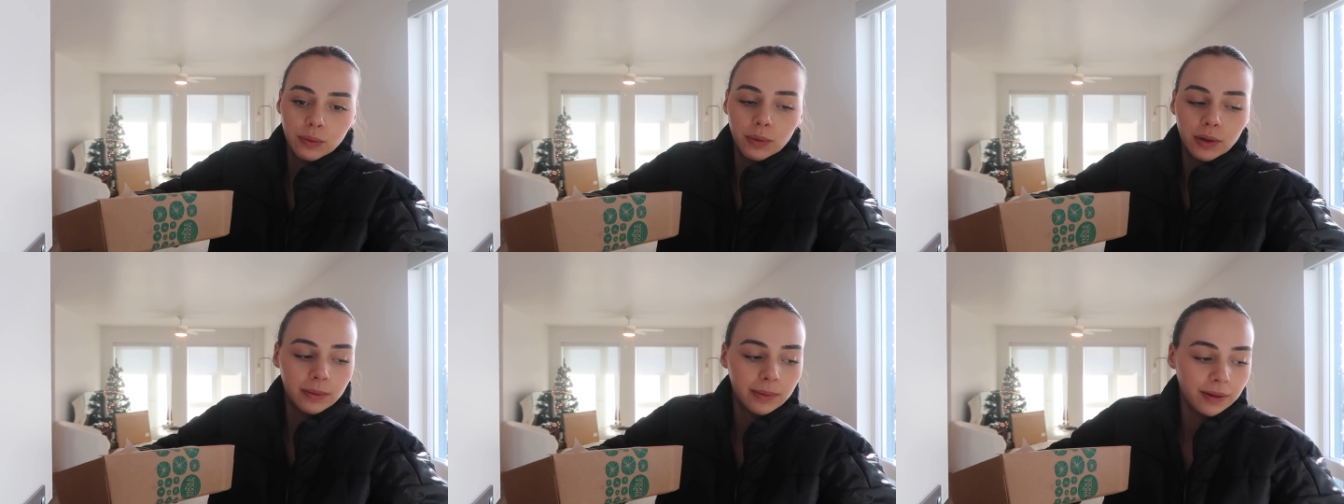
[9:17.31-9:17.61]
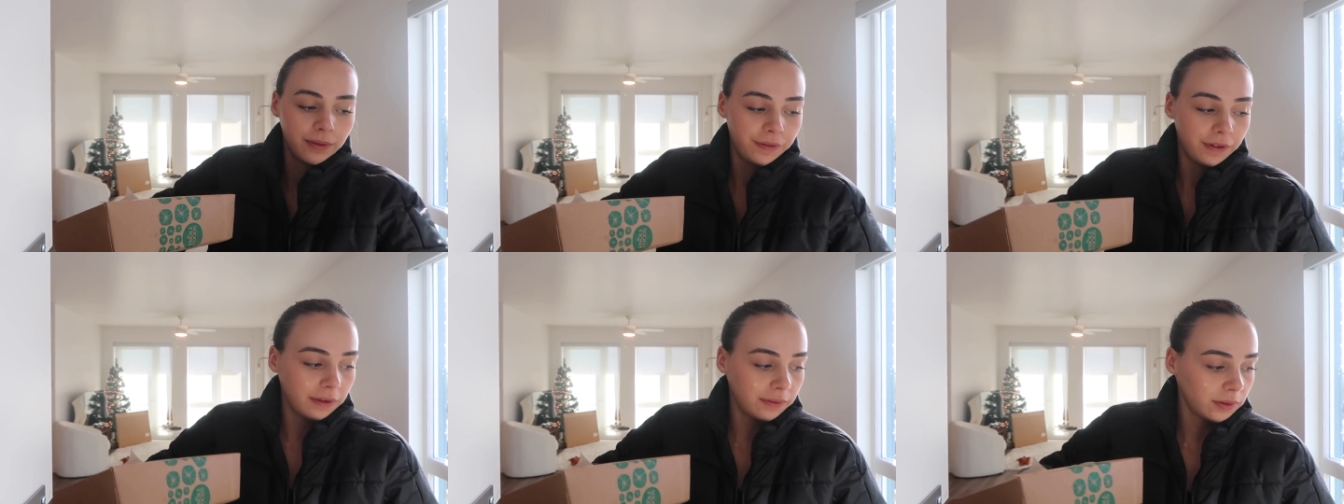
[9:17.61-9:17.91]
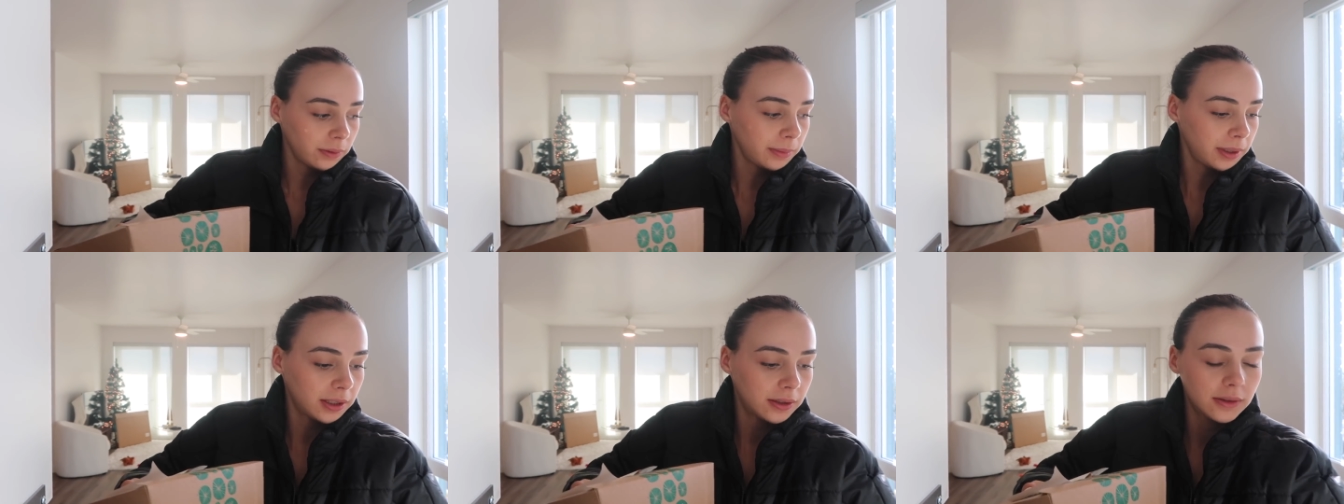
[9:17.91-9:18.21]
One of my
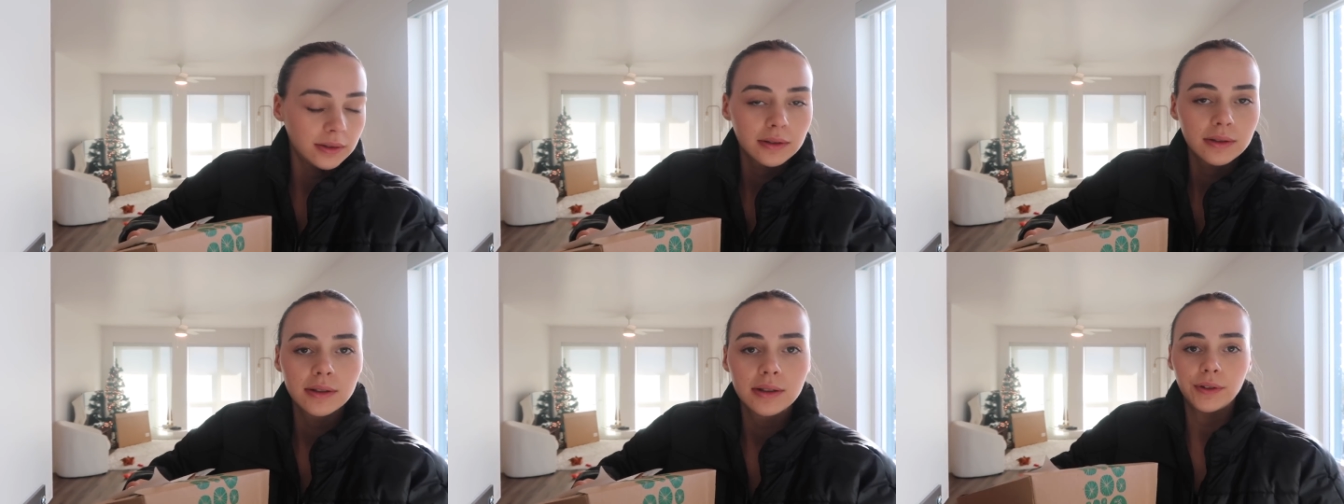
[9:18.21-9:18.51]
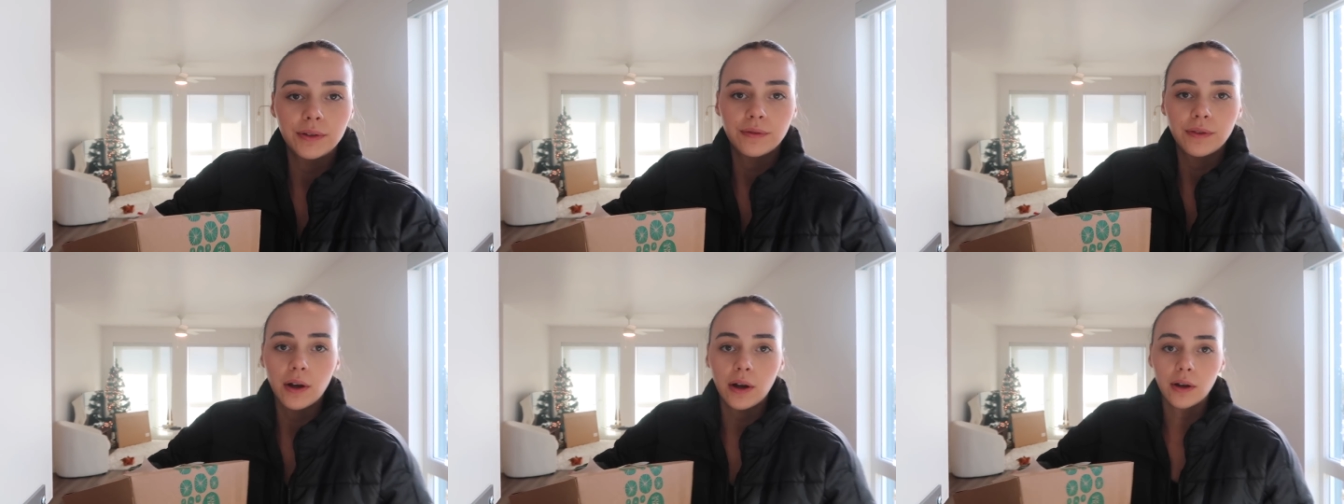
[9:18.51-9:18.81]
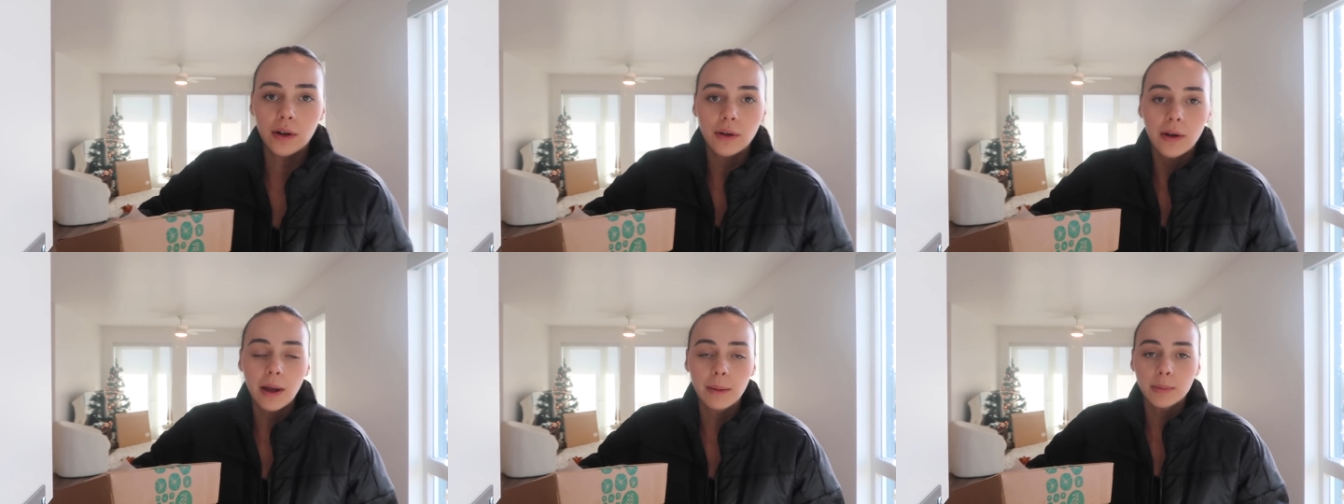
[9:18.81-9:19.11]
favorite meals. If you
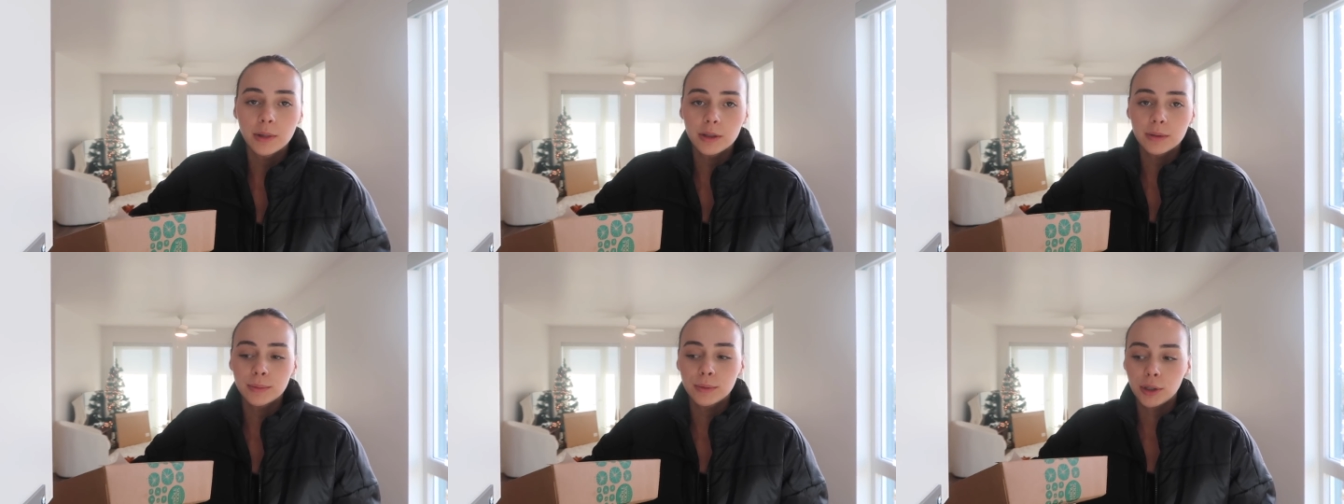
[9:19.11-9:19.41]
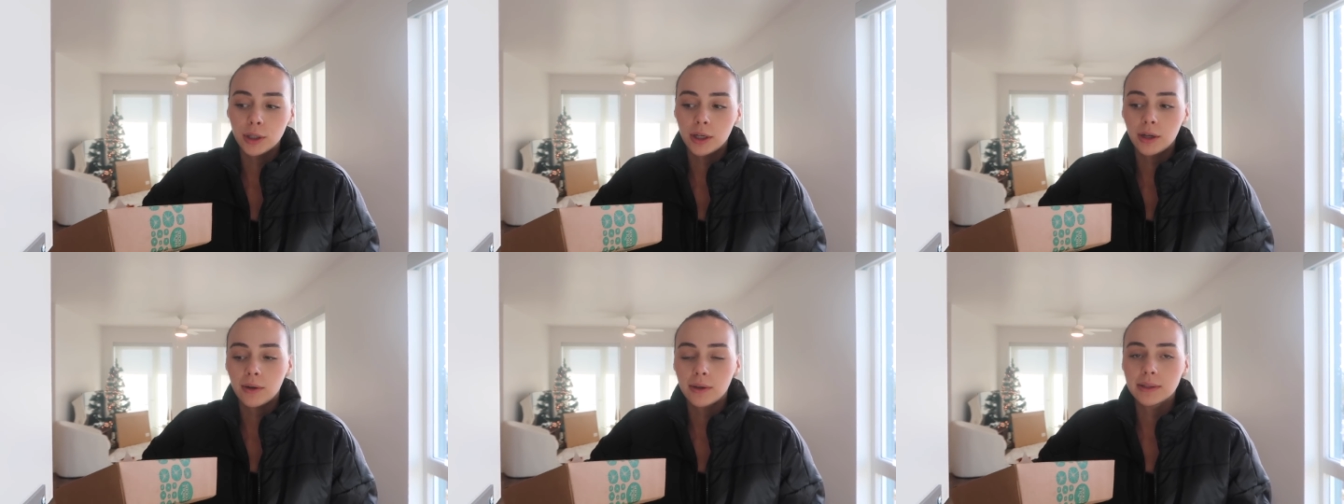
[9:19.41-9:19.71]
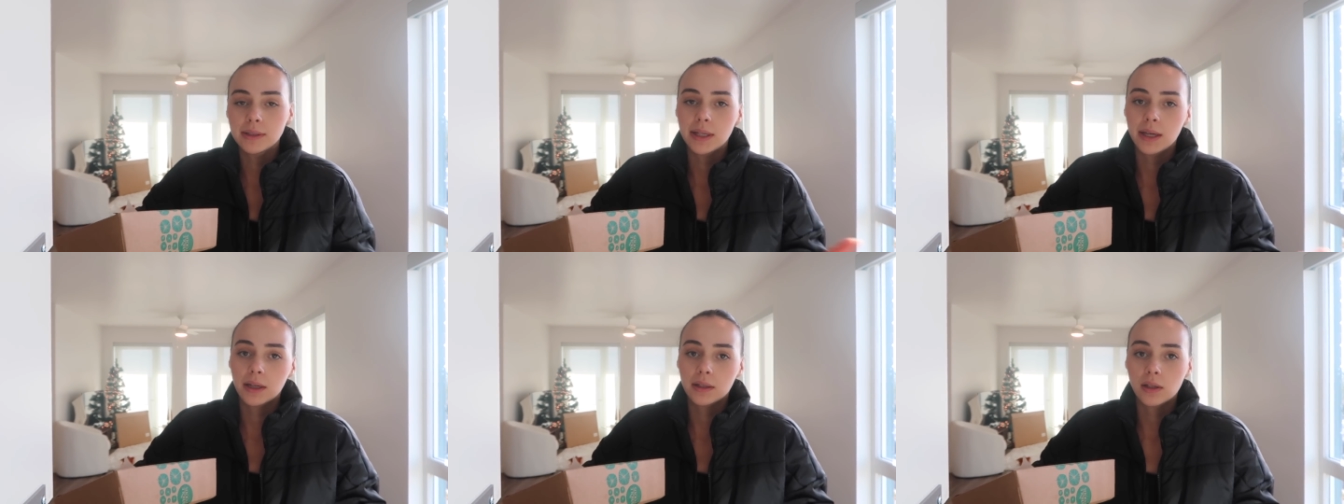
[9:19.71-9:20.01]
follow Emily Mariko
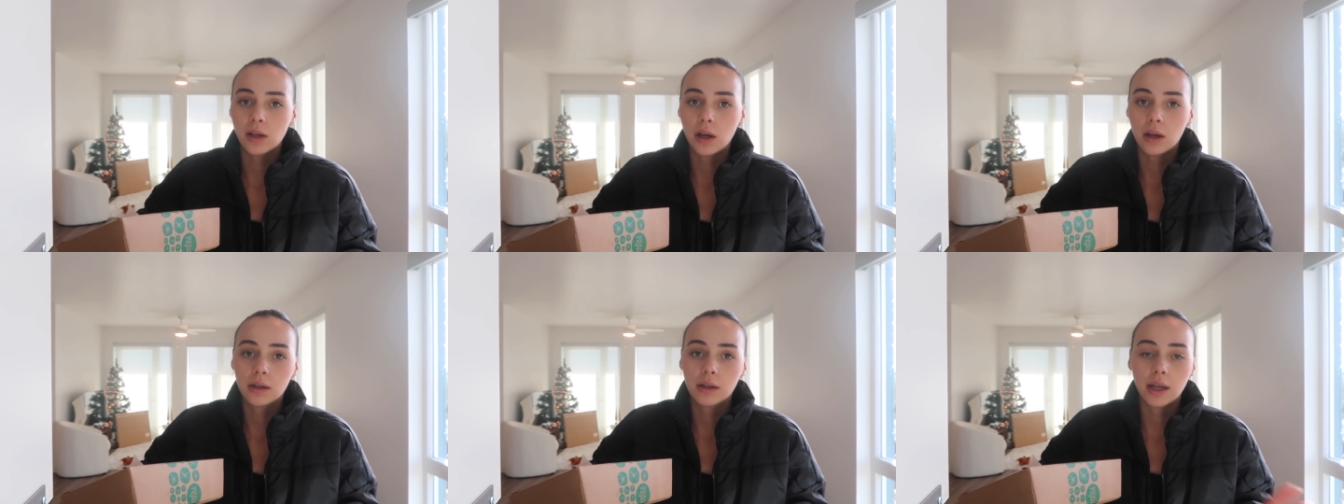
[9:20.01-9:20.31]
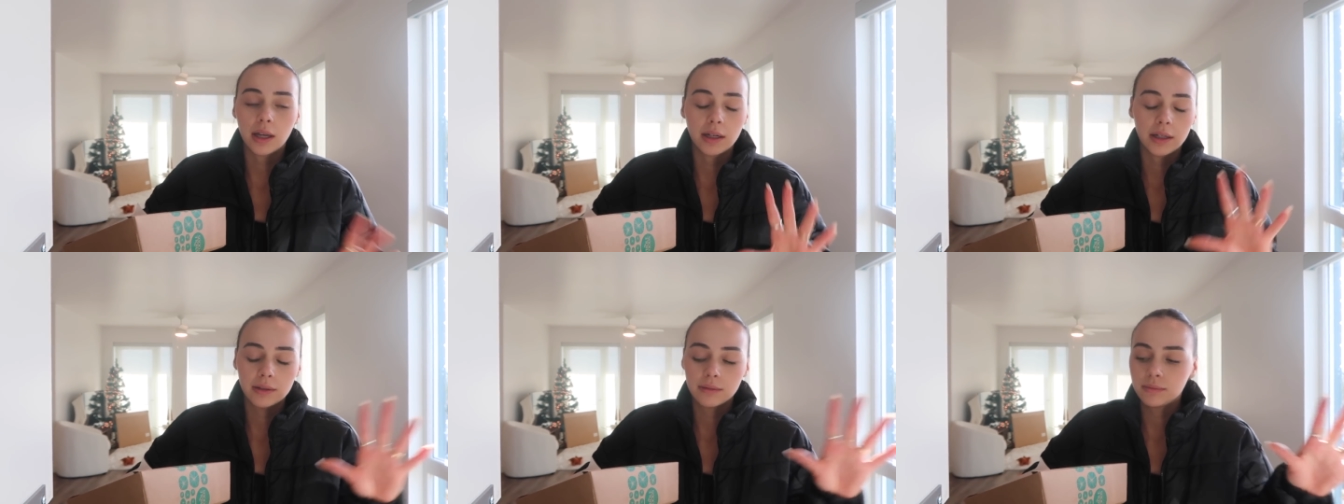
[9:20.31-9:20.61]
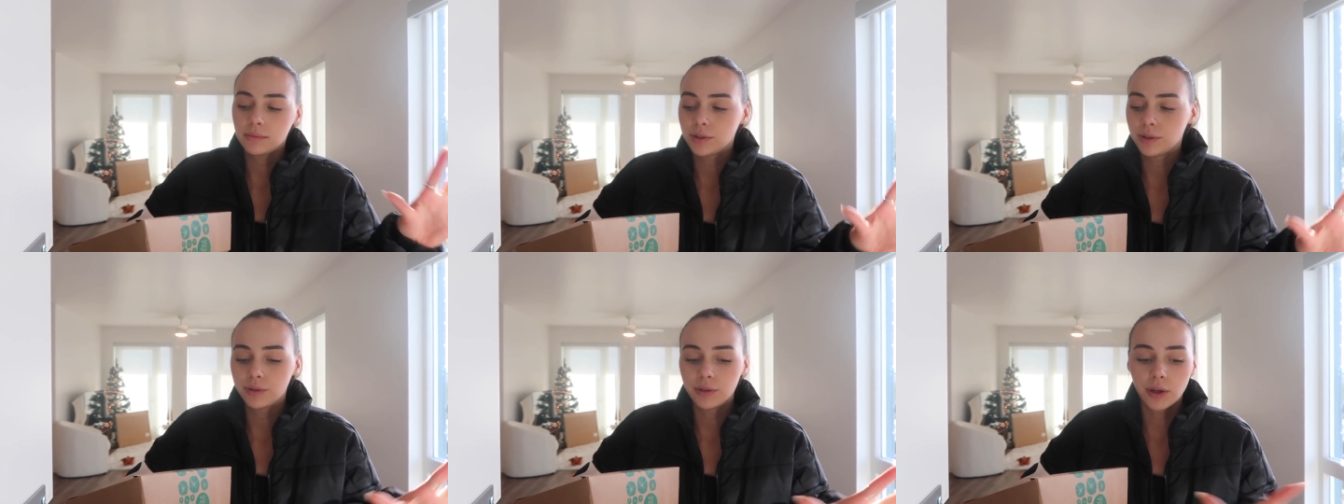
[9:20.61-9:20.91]
on TikTok,
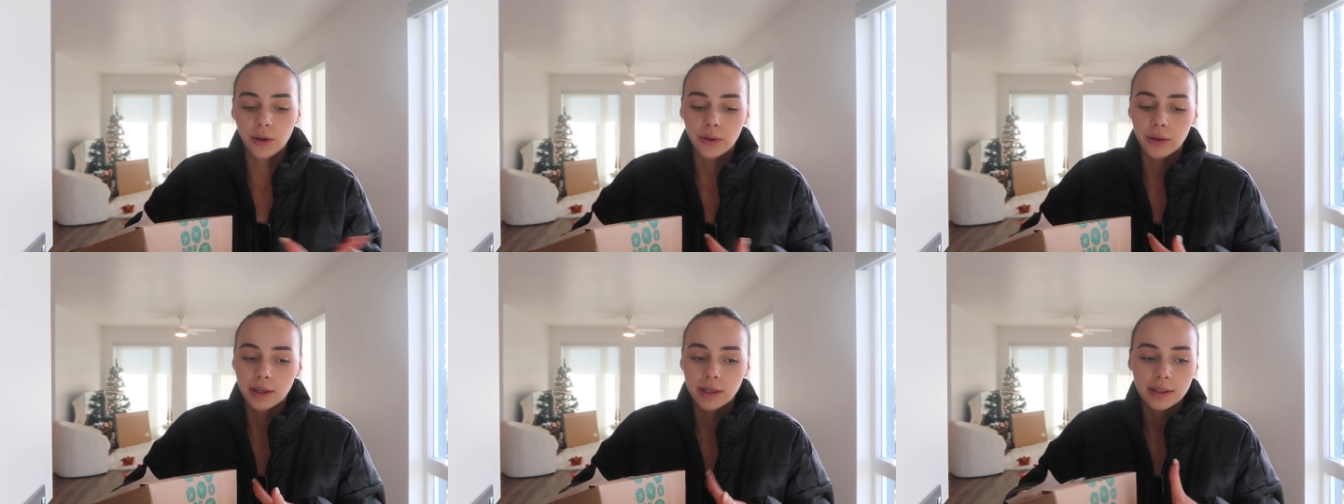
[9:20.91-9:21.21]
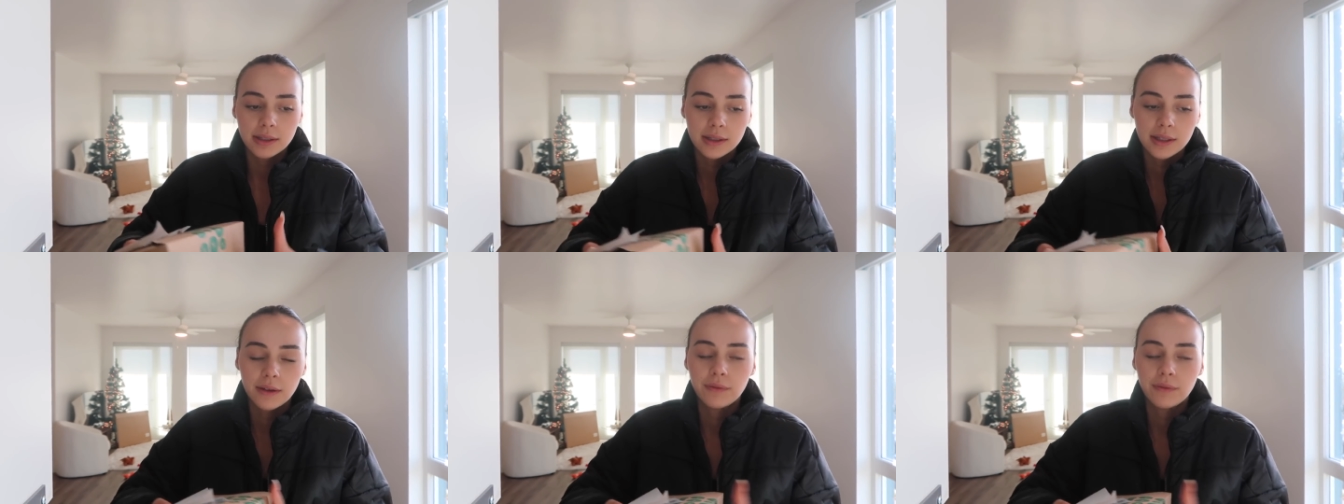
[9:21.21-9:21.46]
I you know this.